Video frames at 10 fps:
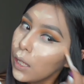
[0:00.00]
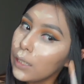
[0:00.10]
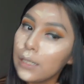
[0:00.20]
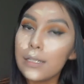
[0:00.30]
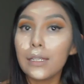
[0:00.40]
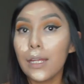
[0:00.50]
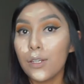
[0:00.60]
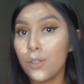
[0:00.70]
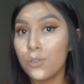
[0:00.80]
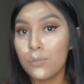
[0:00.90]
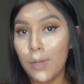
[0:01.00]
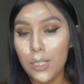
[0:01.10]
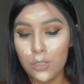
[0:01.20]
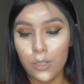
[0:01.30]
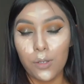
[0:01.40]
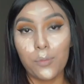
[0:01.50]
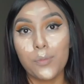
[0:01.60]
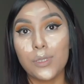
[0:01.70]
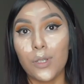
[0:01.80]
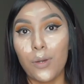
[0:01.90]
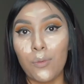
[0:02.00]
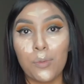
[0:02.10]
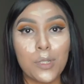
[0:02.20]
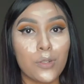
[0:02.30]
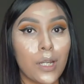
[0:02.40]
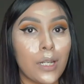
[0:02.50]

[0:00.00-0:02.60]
And I did get a new sponge though, so I will be trying